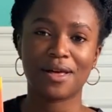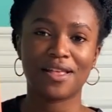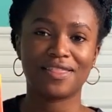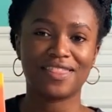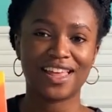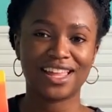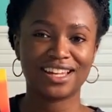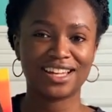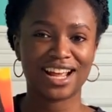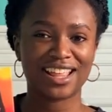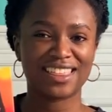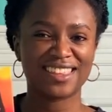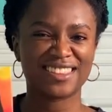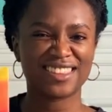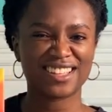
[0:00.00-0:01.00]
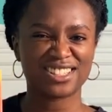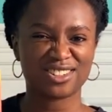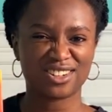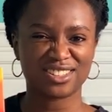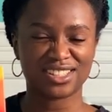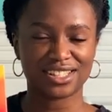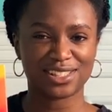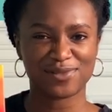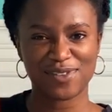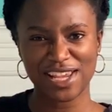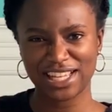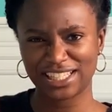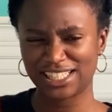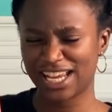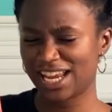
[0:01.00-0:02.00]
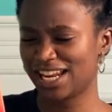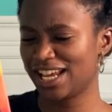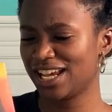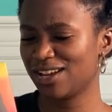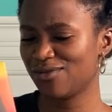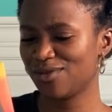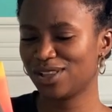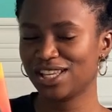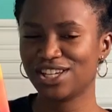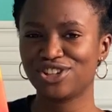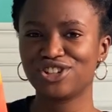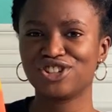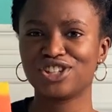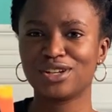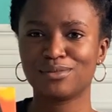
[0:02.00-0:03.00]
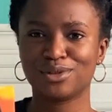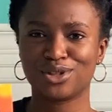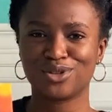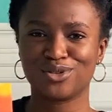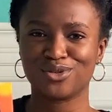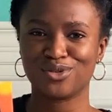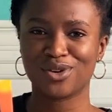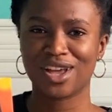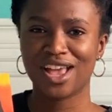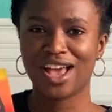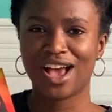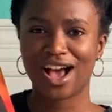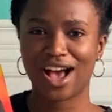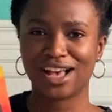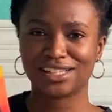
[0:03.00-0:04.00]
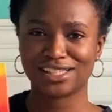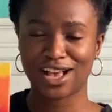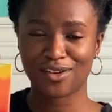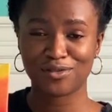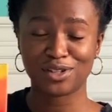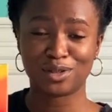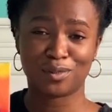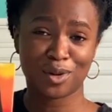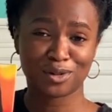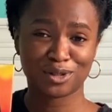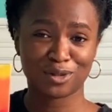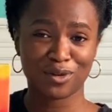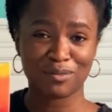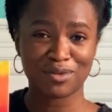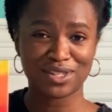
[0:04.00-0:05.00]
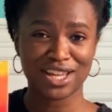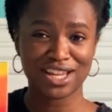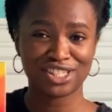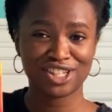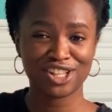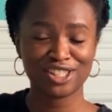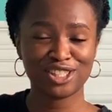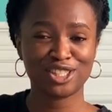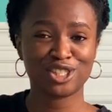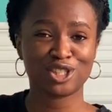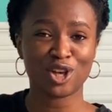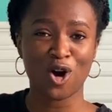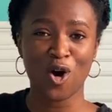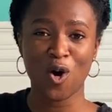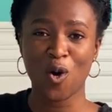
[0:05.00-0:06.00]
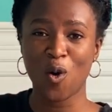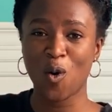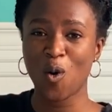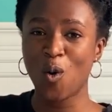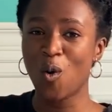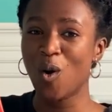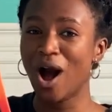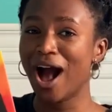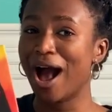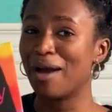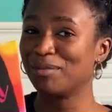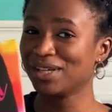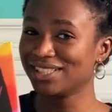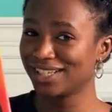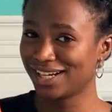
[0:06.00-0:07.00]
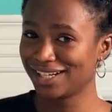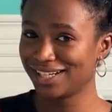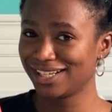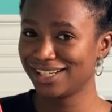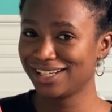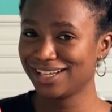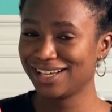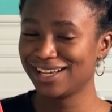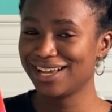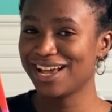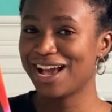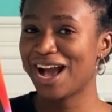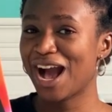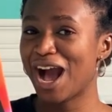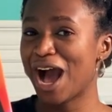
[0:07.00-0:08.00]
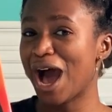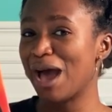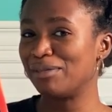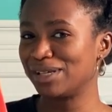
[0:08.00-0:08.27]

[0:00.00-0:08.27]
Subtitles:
then I think they start this fake dating relationship to salvage both their reputations. So I'm excited. I'm